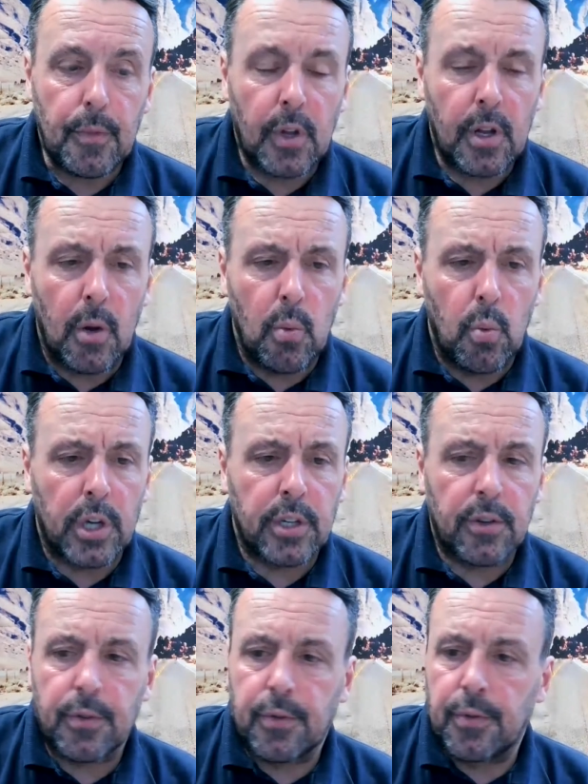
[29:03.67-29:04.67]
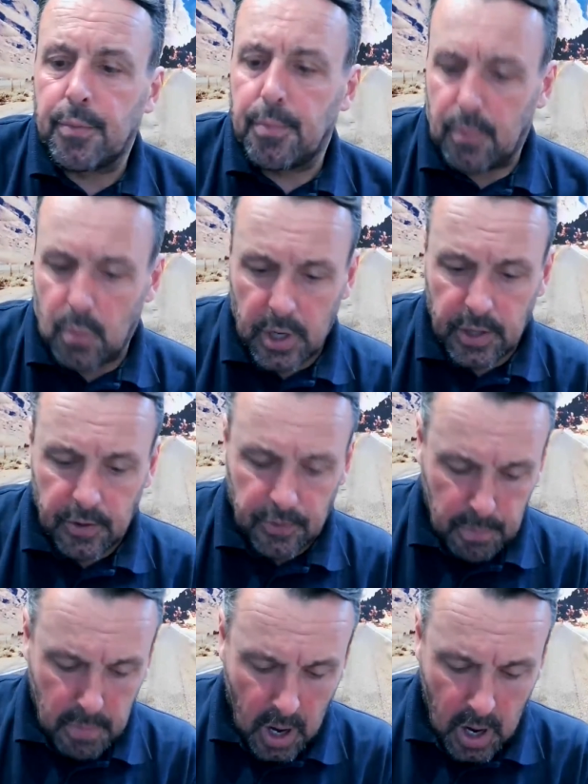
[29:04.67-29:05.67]
know, one of
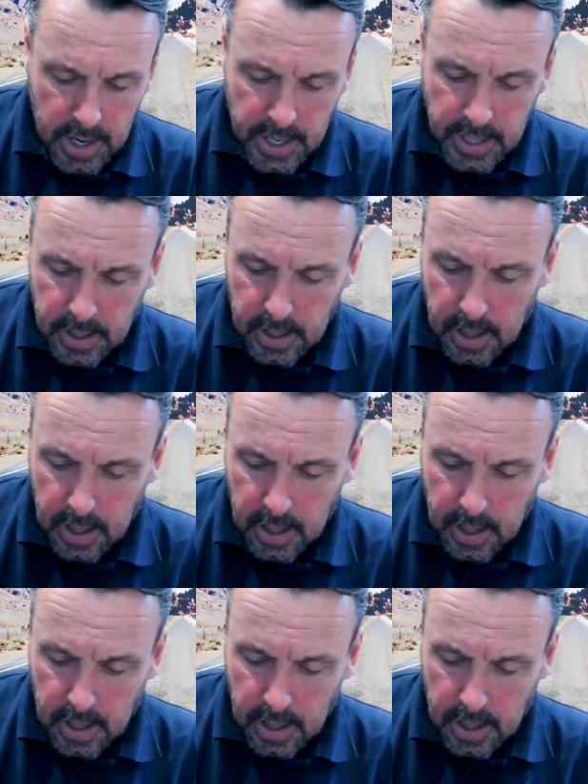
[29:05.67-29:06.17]
my